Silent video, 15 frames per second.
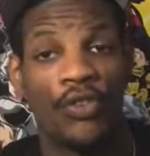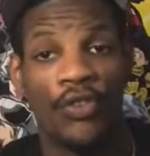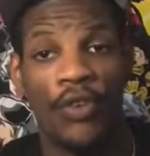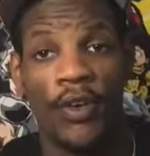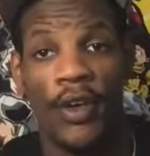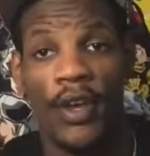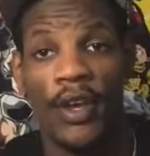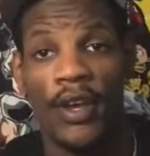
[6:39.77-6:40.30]

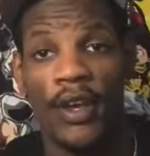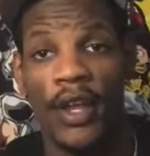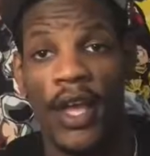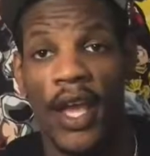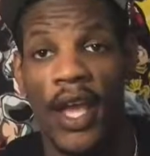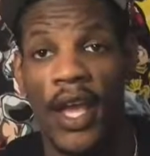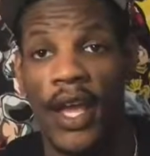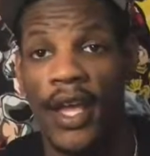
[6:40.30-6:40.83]
screen
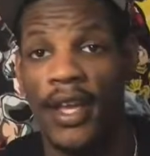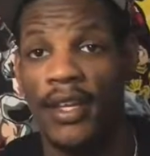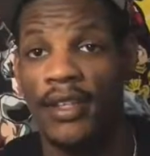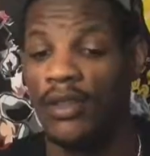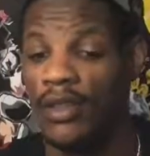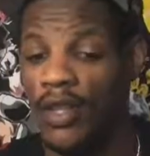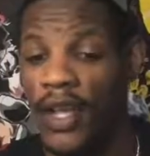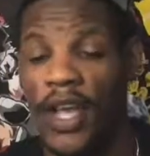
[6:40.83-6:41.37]

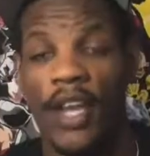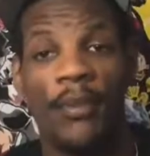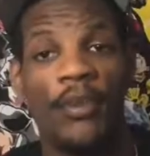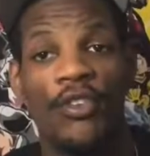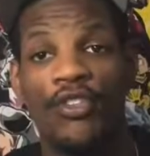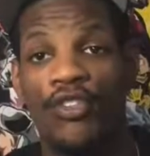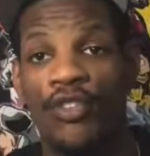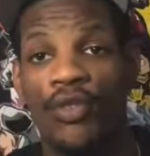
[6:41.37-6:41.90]
and the
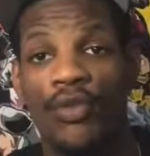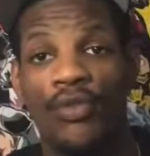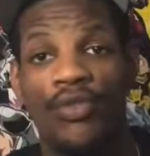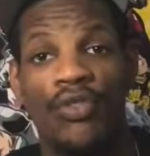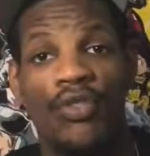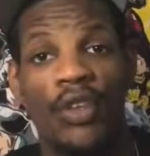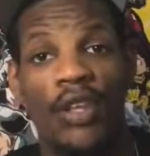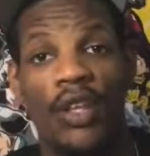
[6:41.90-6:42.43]
enemy
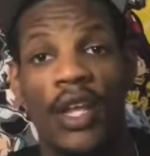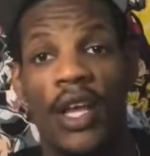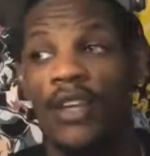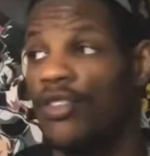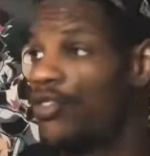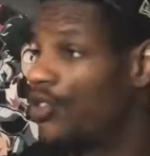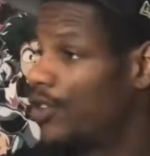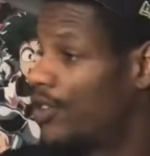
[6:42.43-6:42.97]
shoots a
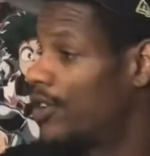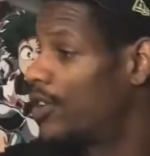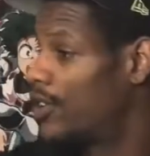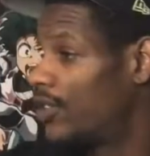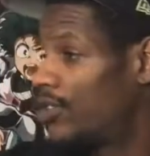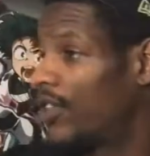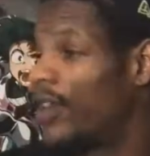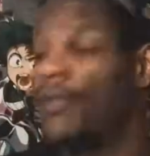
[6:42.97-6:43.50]
laser
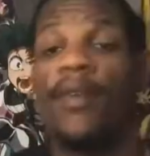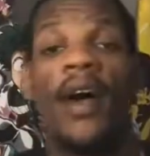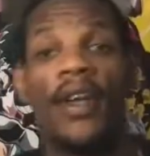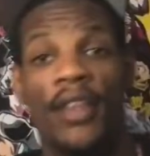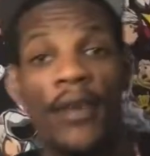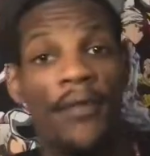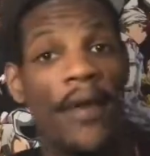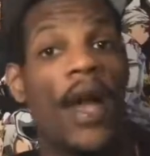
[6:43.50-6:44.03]
because
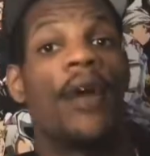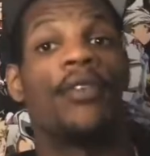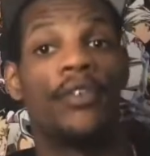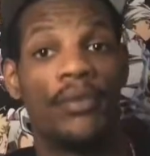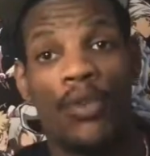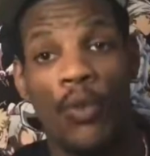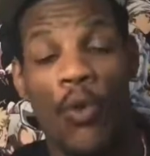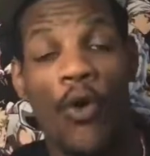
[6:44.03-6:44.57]
they found
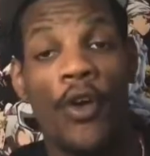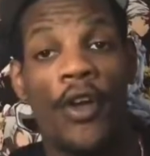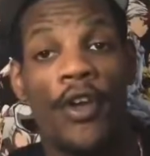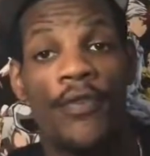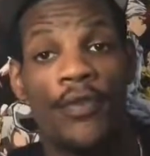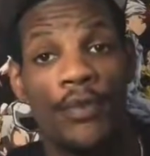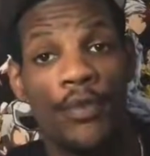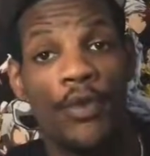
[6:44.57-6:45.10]
him. The
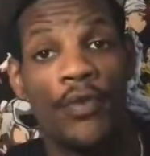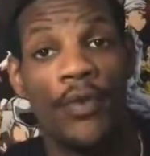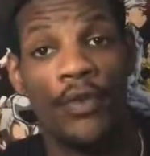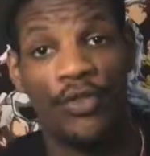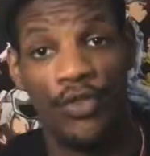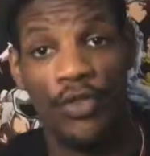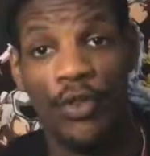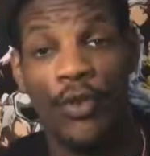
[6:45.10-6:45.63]
warrior from
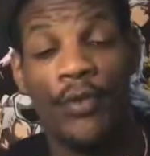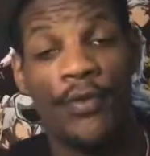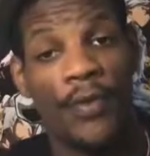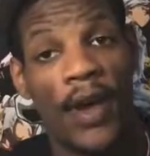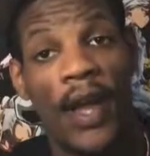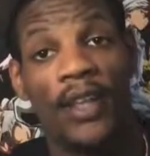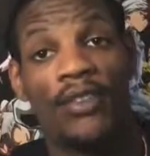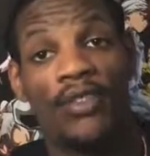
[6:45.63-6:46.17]
Universe 2
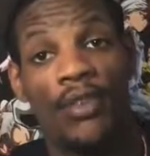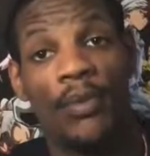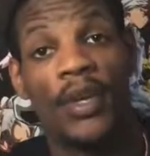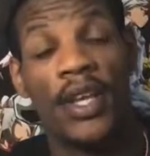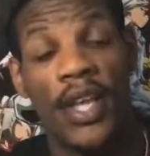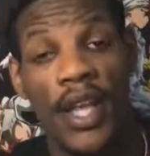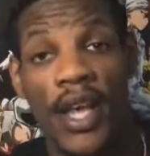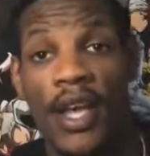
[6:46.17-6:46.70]
finds them
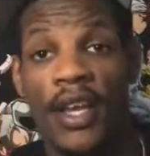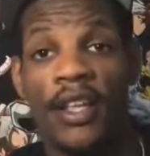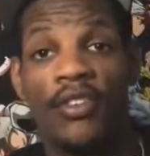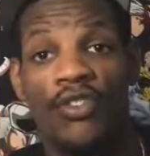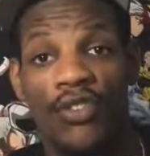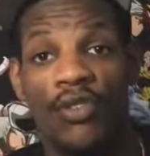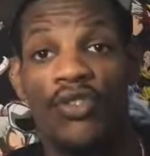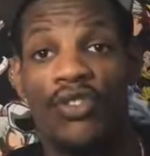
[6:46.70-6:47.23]
again
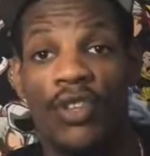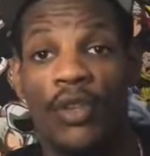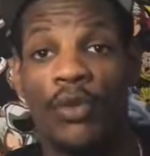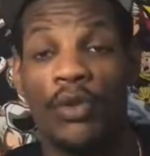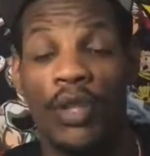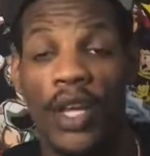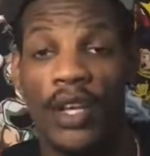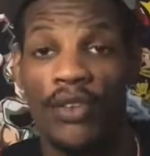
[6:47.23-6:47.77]
and shoots another
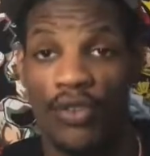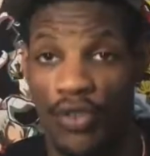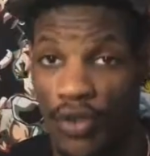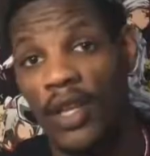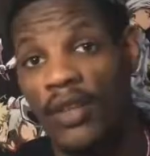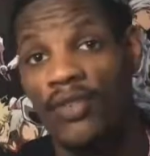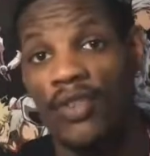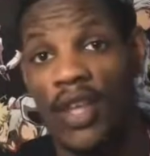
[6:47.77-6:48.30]
laser.
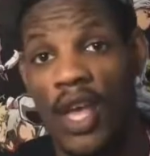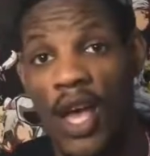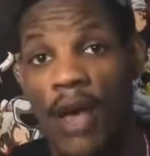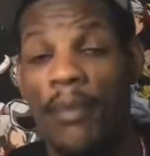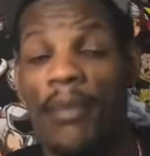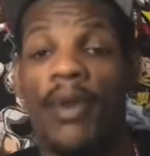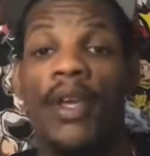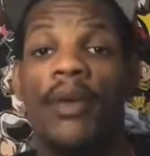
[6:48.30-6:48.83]
This
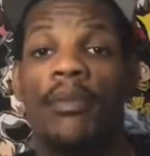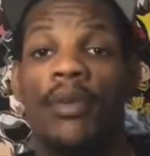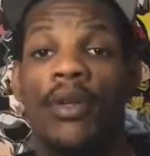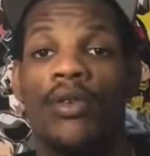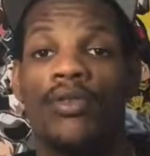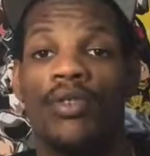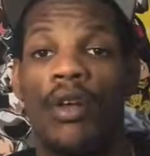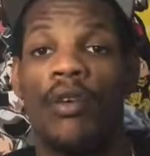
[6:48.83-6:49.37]
time, it
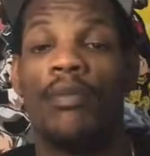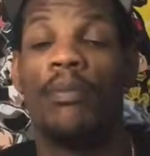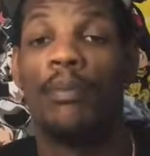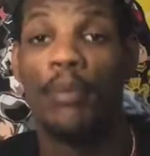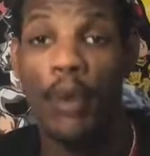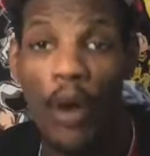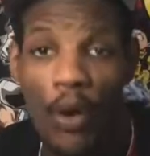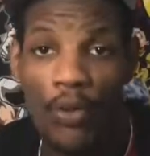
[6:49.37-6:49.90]
blows off
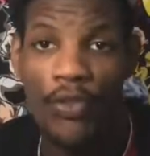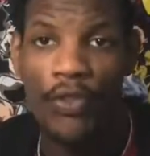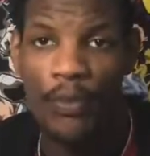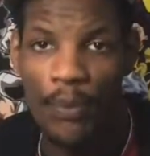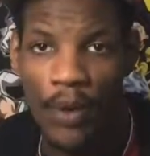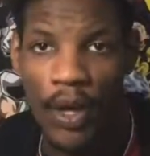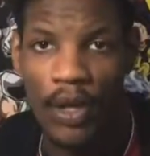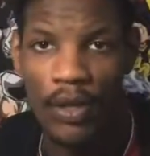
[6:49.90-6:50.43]
both
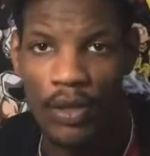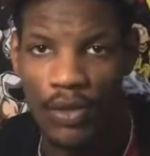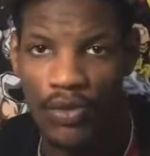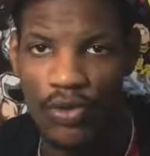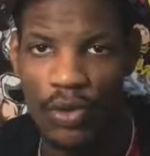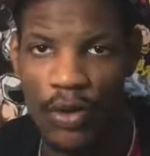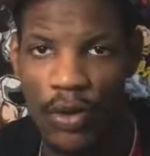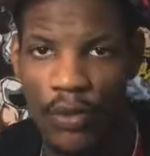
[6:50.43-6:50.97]
of Piccolo's
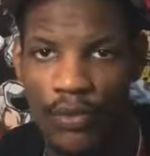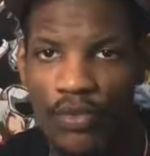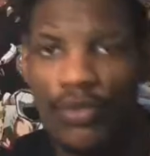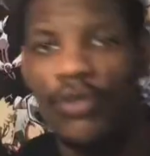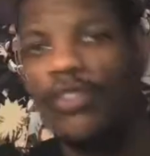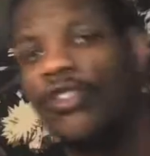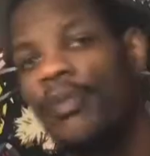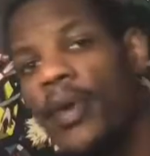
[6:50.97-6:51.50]
arms.
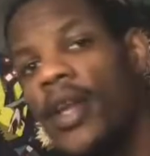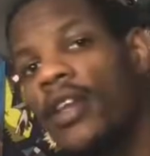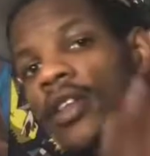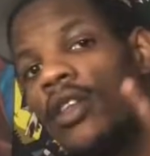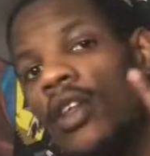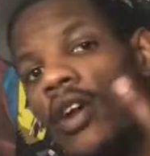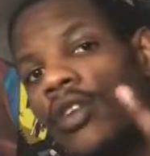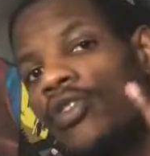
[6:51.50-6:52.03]
So this man
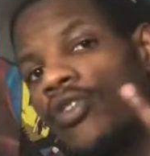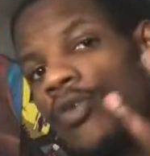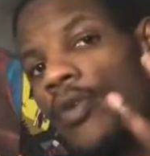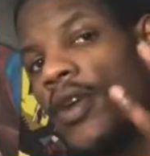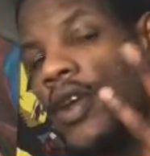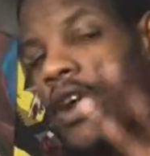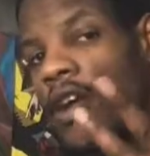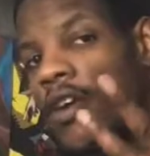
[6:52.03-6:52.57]
done lost
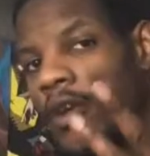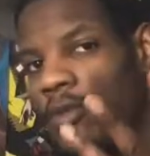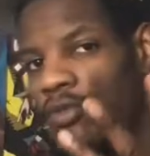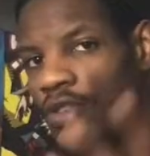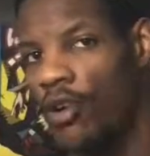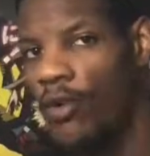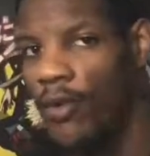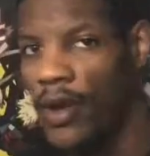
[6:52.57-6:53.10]
3
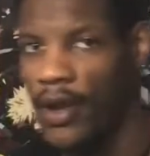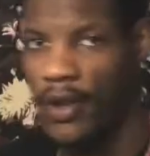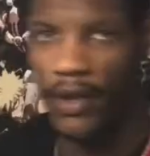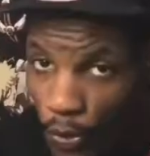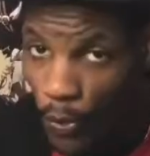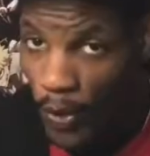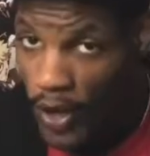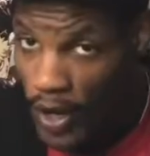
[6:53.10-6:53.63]
arms already.
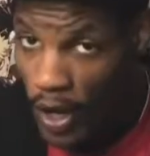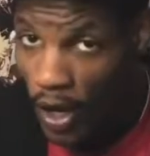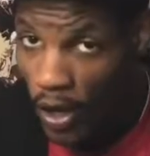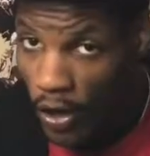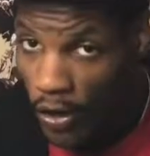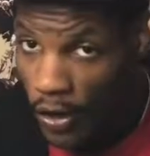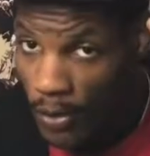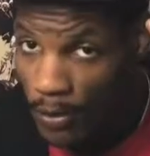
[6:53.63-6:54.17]
3
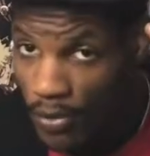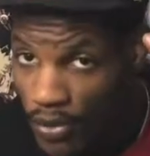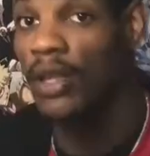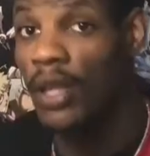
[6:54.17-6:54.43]
arms?